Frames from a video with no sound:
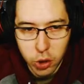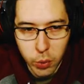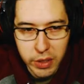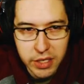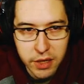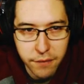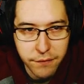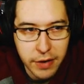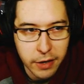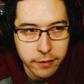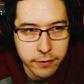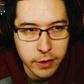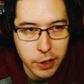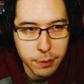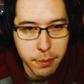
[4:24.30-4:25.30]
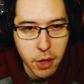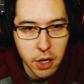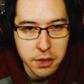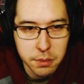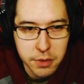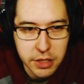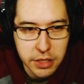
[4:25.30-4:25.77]
the way to the very, very
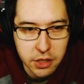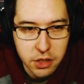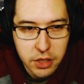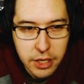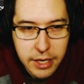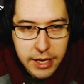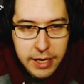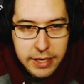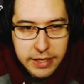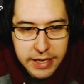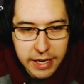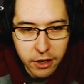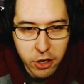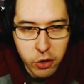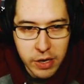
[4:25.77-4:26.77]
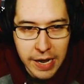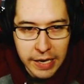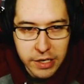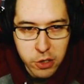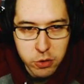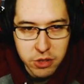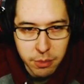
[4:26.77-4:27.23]
bottom here. Now, you
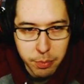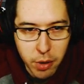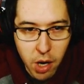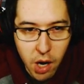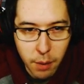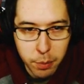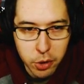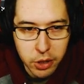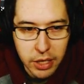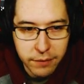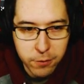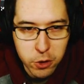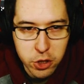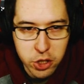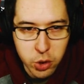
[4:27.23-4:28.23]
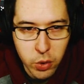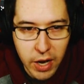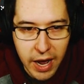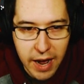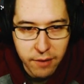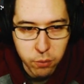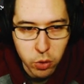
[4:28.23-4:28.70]
can use a popper if you do
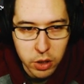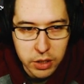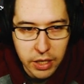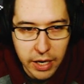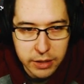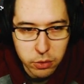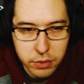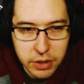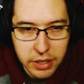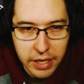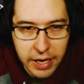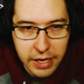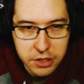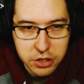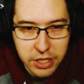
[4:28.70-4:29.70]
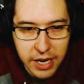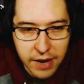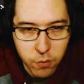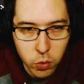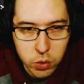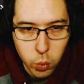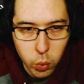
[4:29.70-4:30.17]
have one. I don't think I actually
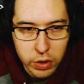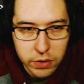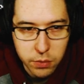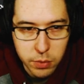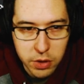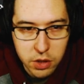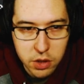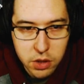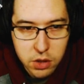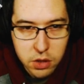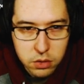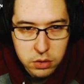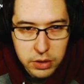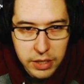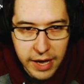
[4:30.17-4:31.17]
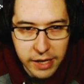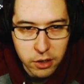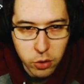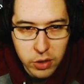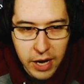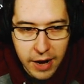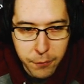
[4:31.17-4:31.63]
have one with me. Yeah, I
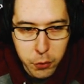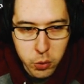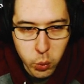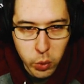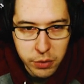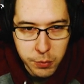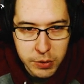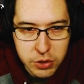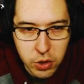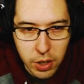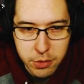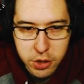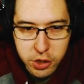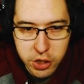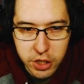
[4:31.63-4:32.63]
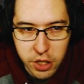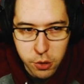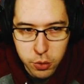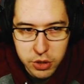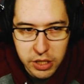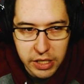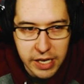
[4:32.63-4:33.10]
don't have one with me, so I'm just going to
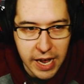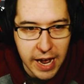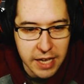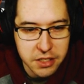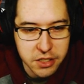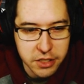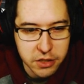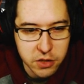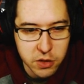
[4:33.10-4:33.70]
use the casting